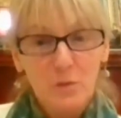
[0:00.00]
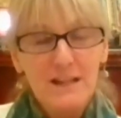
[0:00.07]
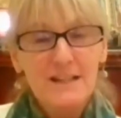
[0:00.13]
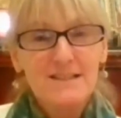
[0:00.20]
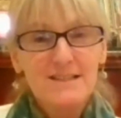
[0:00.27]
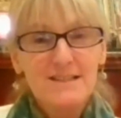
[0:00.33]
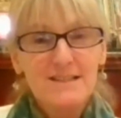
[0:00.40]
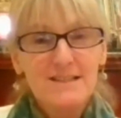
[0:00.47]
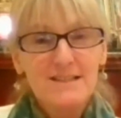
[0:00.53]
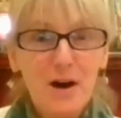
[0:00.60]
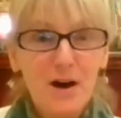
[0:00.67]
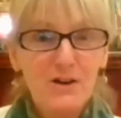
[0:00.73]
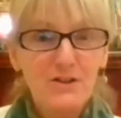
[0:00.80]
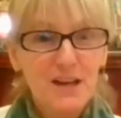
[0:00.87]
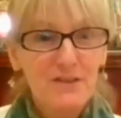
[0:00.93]
we can
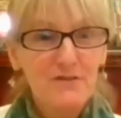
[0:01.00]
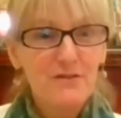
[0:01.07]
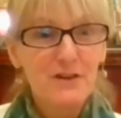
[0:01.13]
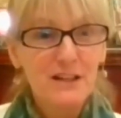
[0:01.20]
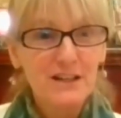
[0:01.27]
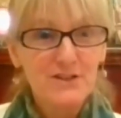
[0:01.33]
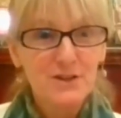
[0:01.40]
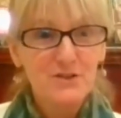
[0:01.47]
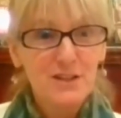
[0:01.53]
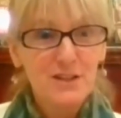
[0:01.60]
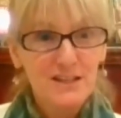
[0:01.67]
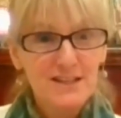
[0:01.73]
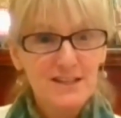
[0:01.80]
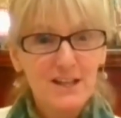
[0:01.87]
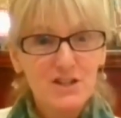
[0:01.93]
stop all suffering. So
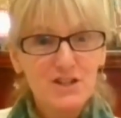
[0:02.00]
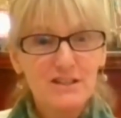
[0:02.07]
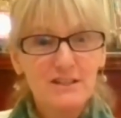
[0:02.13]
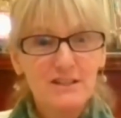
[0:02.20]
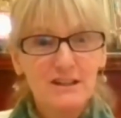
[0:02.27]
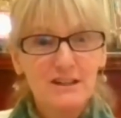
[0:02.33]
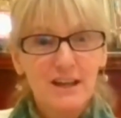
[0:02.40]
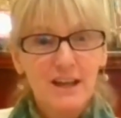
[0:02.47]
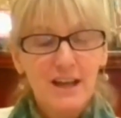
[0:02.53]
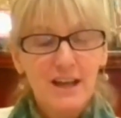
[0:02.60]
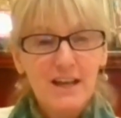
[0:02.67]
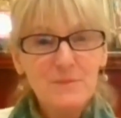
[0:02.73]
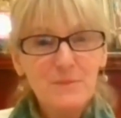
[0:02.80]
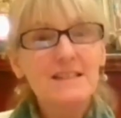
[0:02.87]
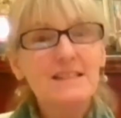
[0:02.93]
cessation
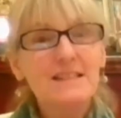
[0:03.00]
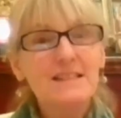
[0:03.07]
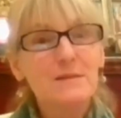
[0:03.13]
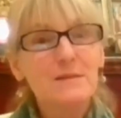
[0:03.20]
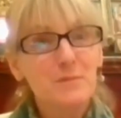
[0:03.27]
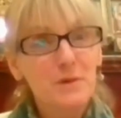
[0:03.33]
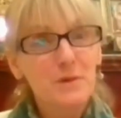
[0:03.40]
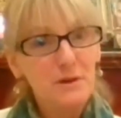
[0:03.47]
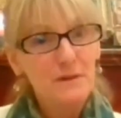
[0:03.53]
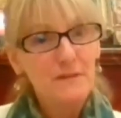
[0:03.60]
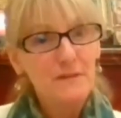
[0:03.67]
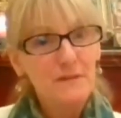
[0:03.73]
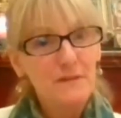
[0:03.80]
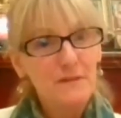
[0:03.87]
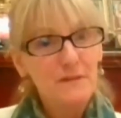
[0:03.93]
is
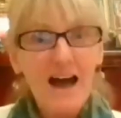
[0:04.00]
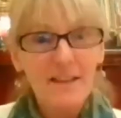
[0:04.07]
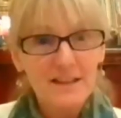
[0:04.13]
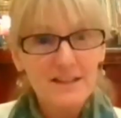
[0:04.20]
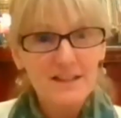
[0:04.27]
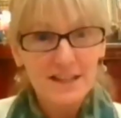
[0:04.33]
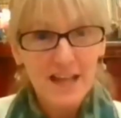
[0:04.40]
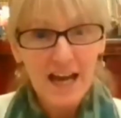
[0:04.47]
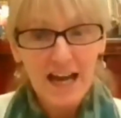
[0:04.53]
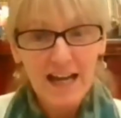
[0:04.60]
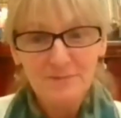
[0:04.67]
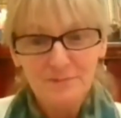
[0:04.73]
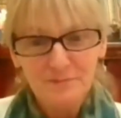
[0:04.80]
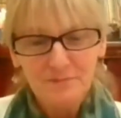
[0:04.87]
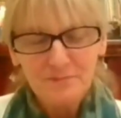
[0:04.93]
possible, and there's a path
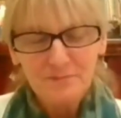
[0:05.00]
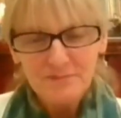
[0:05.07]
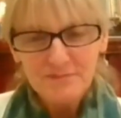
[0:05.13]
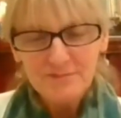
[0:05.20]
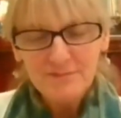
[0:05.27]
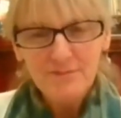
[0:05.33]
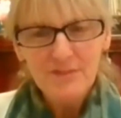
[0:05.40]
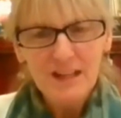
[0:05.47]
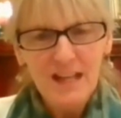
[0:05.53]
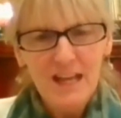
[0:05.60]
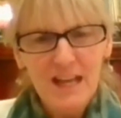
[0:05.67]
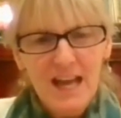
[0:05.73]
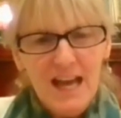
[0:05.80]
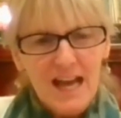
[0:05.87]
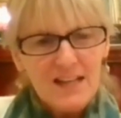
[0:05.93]
to that.
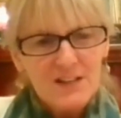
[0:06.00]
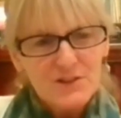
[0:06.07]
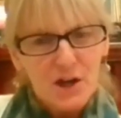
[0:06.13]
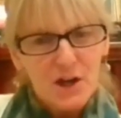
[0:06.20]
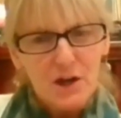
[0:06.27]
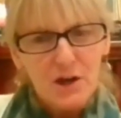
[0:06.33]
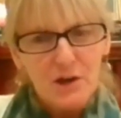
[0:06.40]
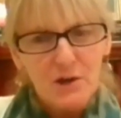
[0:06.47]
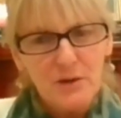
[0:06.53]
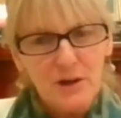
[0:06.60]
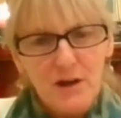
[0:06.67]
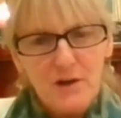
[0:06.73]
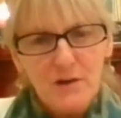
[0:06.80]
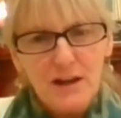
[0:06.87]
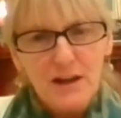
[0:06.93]
And
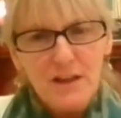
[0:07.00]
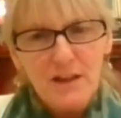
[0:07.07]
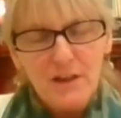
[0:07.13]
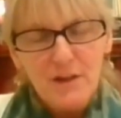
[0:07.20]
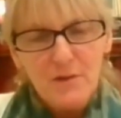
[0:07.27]
so